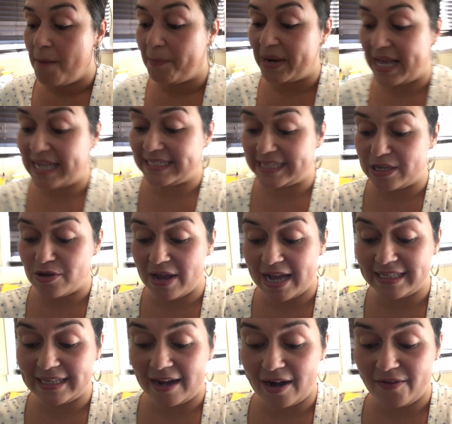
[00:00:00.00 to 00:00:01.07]
But like I said, you
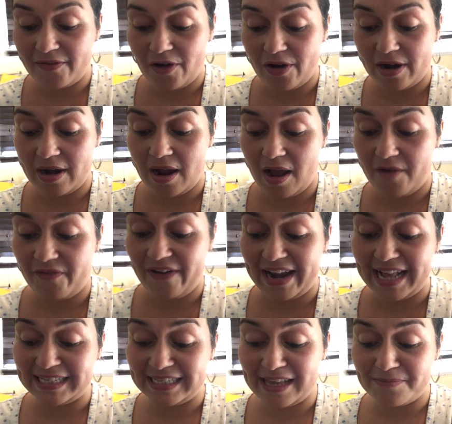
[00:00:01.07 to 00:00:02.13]
guys, a lot of our
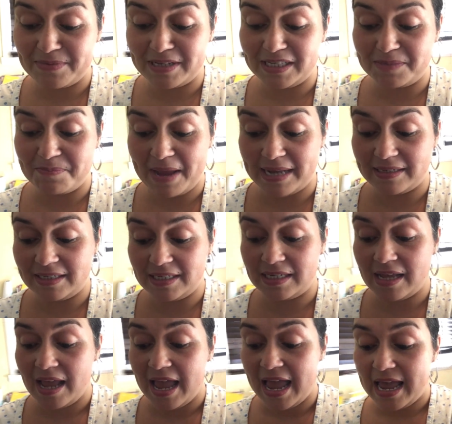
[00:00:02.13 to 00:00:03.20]
finances have been spent
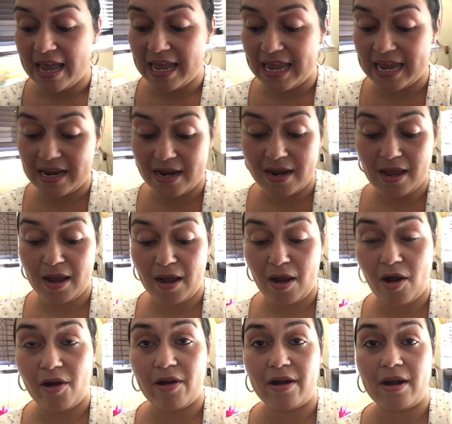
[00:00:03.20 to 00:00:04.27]
in
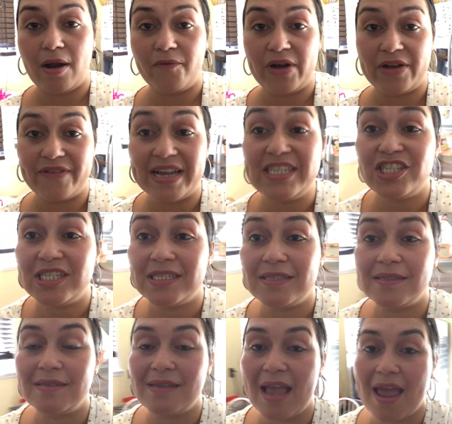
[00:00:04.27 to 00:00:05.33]
our
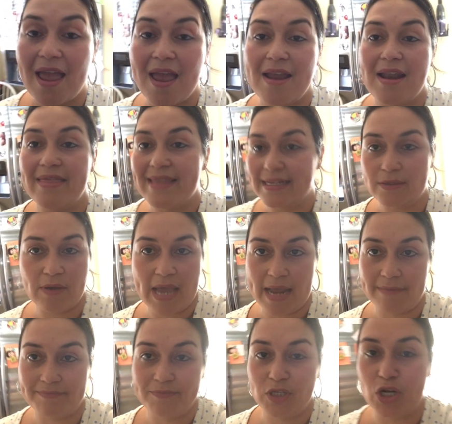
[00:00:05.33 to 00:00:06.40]
renovations, and that's
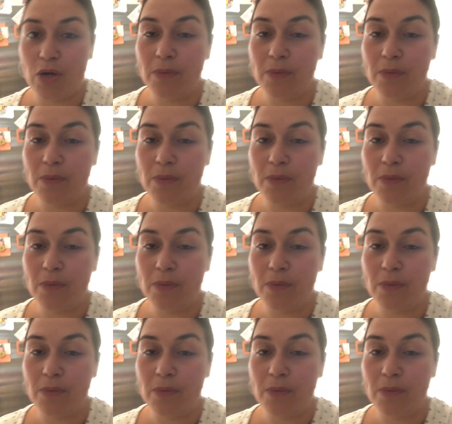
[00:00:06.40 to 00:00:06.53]
okay, you